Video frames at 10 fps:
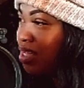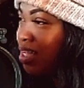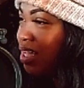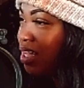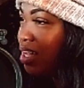
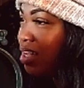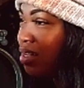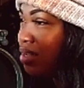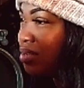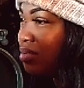Yeah.
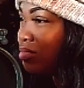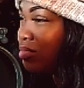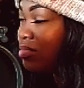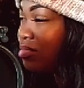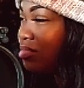
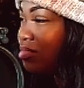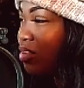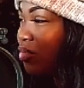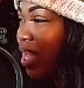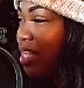Um.
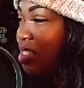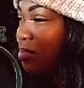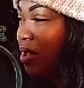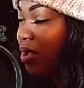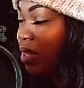The way it's
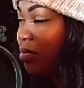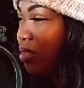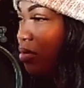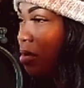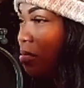spelled, it'd be
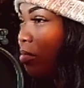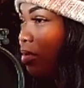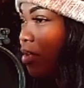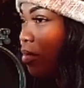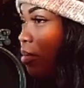throwing
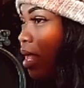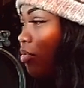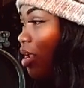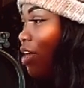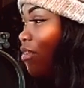people off, but I'm like,
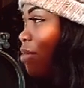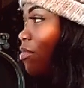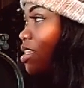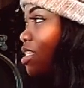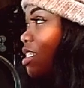whatever. I'm
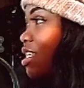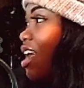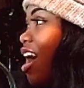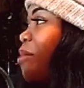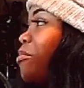gonna just,
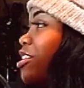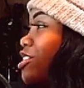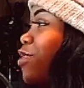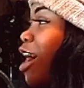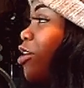shit, I'm gonna
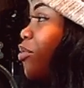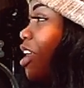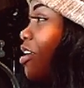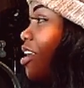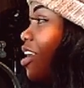just rock with
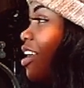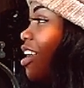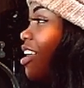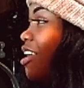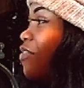it.
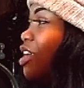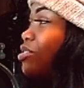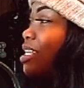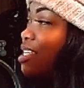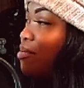Yeah.
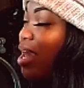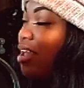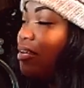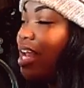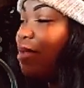Eventually, somebody
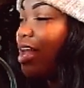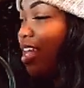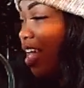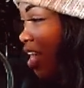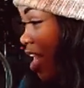gonna name their
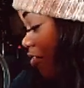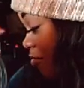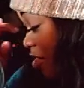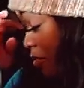kid after me.